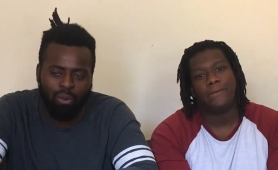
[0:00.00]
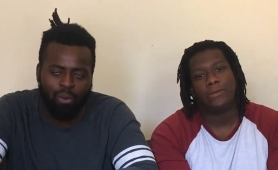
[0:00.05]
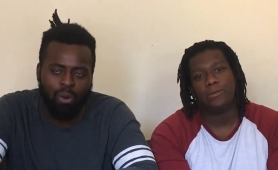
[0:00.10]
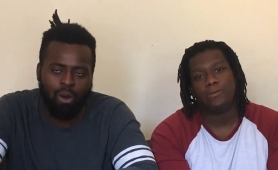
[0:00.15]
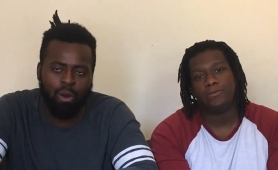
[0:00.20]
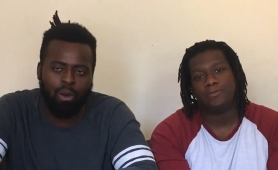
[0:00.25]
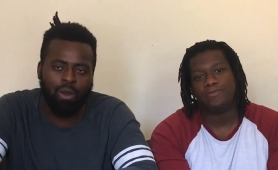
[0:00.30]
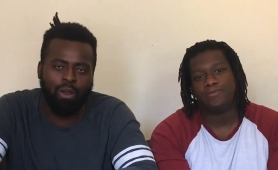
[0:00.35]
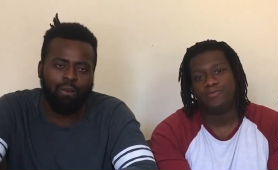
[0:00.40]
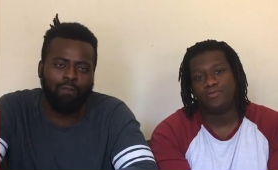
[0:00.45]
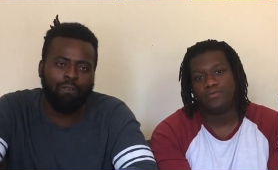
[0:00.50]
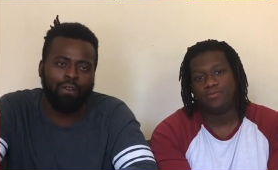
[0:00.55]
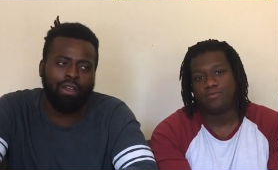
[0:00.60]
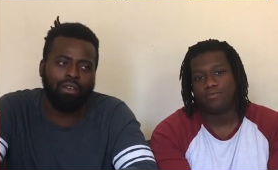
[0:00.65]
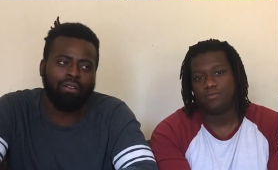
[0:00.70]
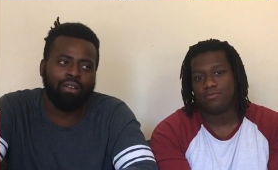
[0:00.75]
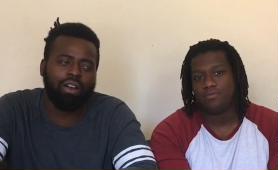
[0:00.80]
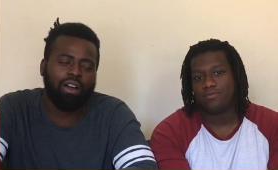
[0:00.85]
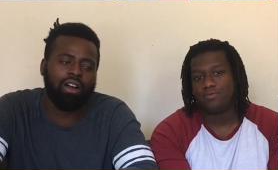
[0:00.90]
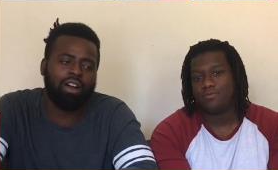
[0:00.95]
Speaker 1: Well, if
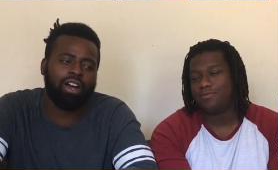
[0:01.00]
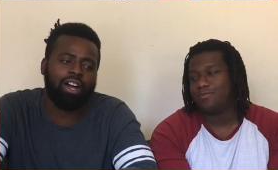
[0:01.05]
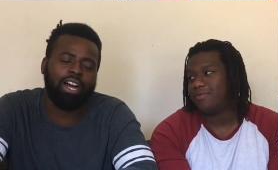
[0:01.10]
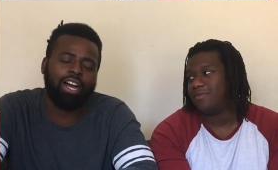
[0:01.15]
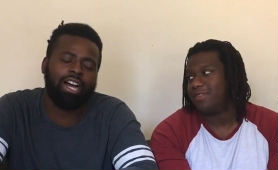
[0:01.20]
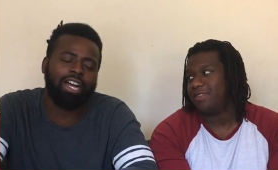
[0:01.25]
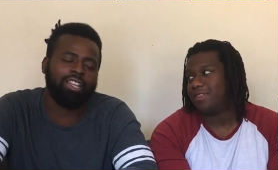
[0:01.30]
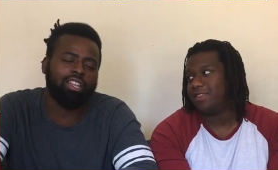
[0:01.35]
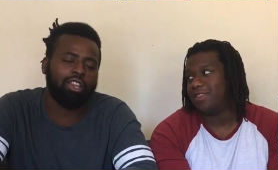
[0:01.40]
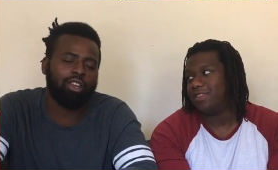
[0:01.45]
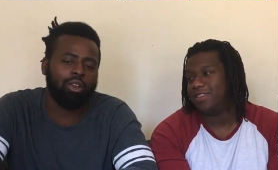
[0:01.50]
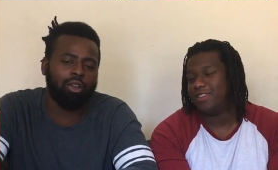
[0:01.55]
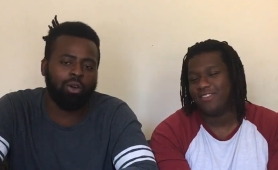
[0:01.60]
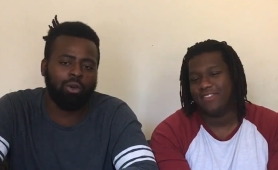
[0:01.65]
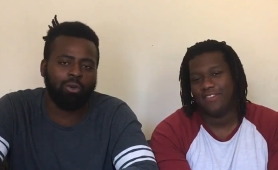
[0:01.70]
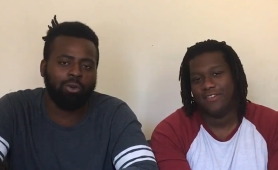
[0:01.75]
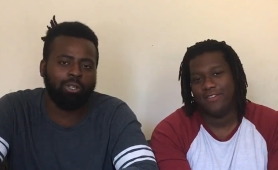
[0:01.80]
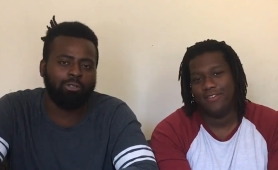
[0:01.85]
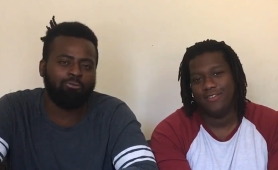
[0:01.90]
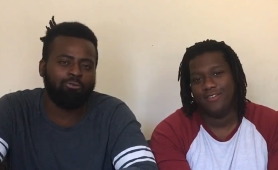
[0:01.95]
it, oh, I don't
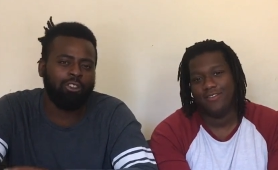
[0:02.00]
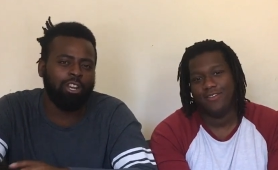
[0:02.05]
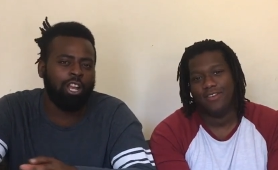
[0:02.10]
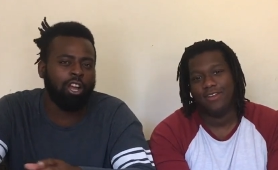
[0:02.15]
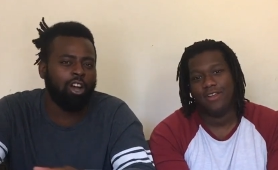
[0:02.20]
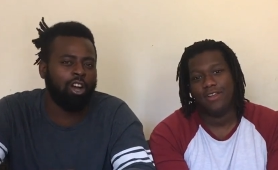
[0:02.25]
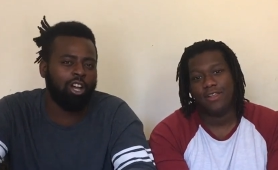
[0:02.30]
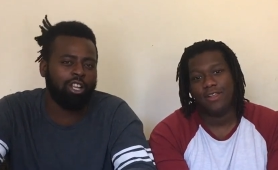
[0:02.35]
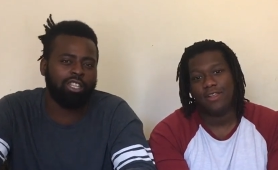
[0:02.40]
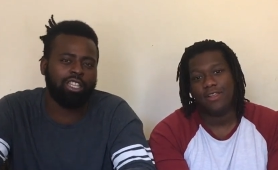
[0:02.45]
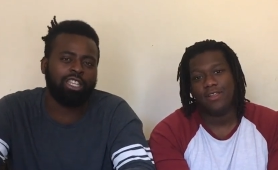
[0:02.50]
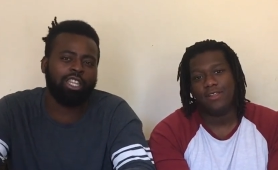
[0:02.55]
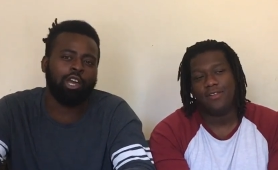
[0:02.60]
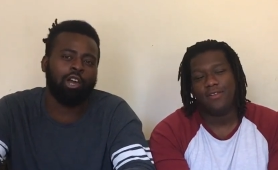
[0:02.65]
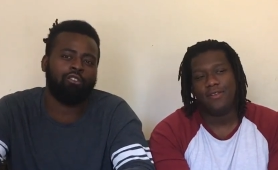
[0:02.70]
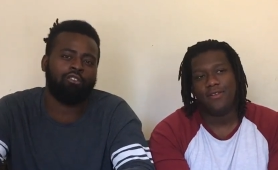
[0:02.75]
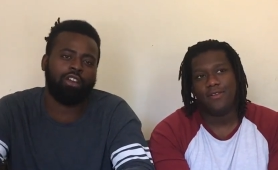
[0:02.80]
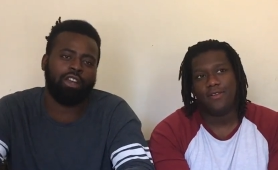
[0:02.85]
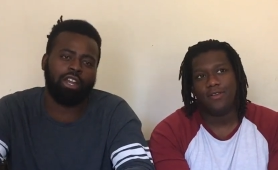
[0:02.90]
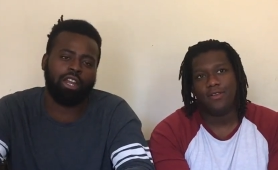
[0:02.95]
know. It's really hard to
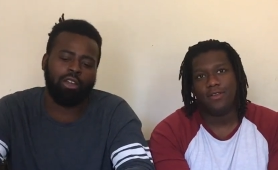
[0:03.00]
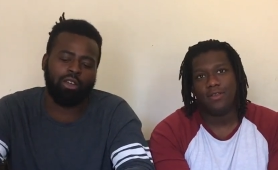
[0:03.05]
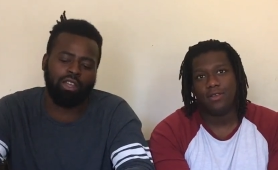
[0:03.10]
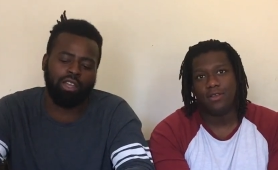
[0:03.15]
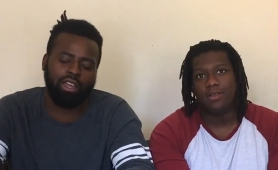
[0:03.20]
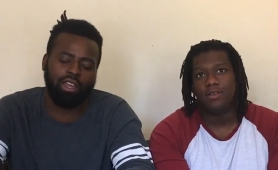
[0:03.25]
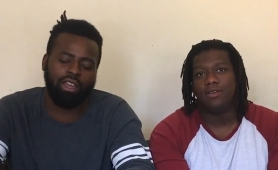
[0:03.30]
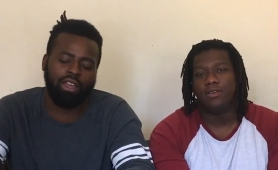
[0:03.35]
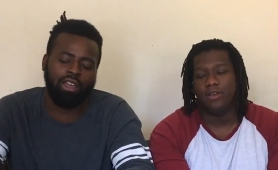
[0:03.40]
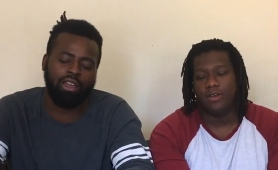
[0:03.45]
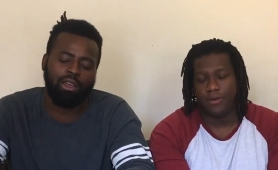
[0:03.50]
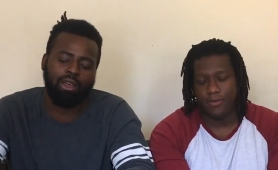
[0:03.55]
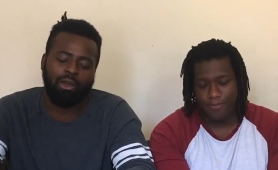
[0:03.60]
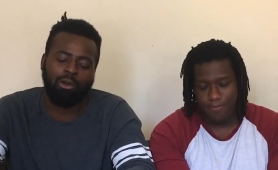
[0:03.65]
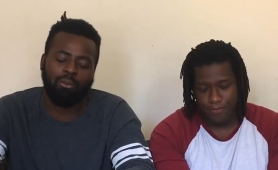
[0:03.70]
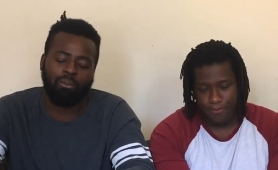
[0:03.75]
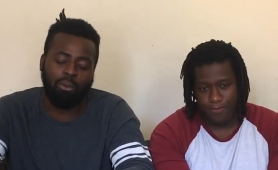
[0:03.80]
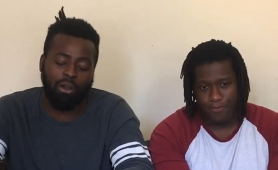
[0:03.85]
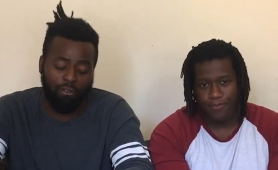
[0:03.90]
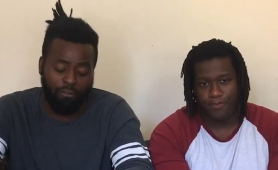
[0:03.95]
tell right now. Yeah. yeah.
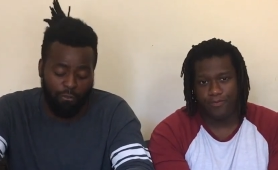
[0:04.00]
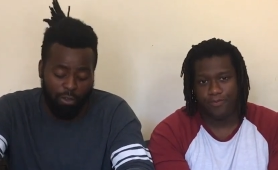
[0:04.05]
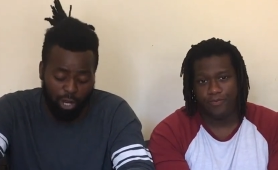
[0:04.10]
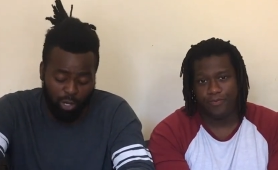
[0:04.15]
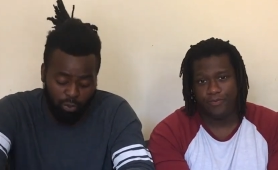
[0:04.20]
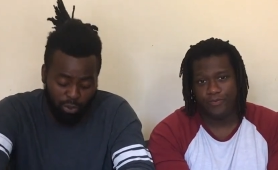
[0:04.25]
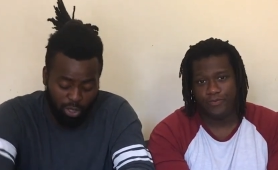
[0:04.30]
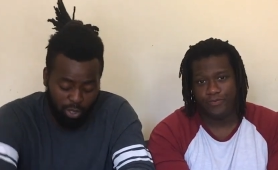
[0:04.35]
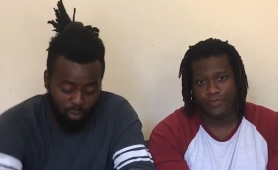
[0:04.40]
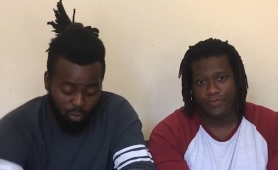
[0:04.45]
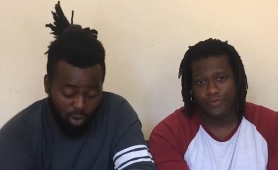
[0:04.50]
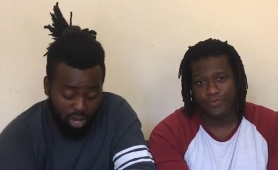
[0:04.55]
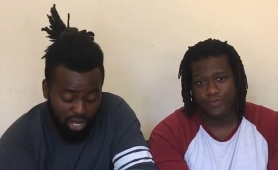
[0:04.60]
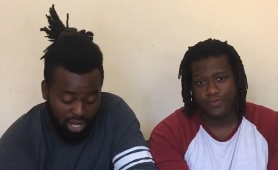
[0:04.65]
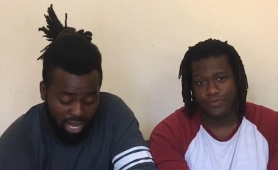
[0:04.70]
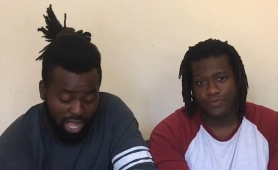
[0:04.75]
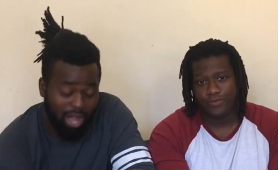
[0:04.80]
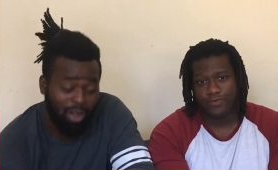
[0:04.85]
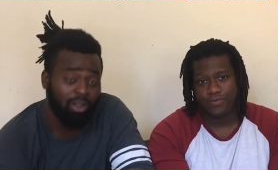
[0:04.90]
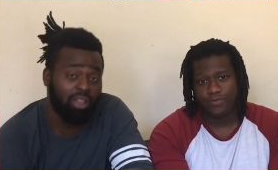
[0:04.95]
But if things were to
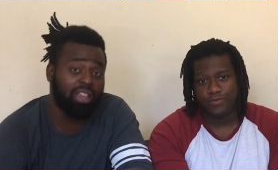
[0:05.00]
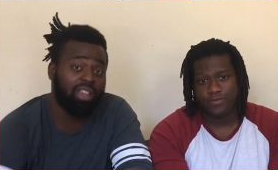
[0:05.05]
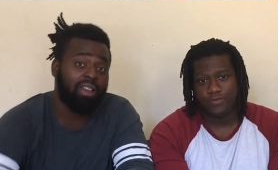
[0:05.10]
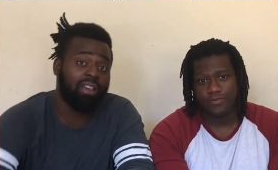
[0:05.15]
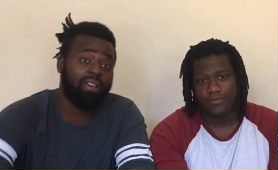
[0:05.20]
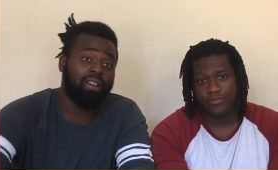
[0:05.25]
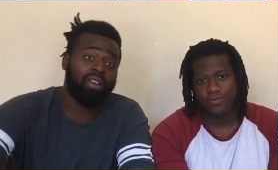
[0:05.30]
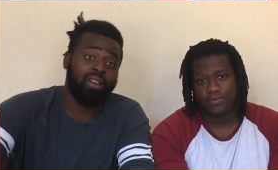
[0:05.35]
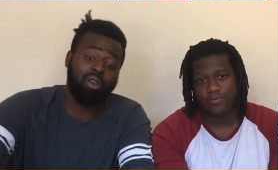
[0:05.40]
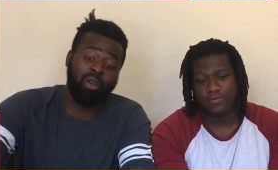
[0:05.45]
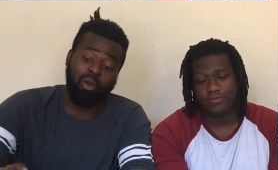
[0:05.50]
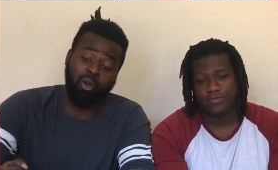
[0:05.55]
work out, yeah,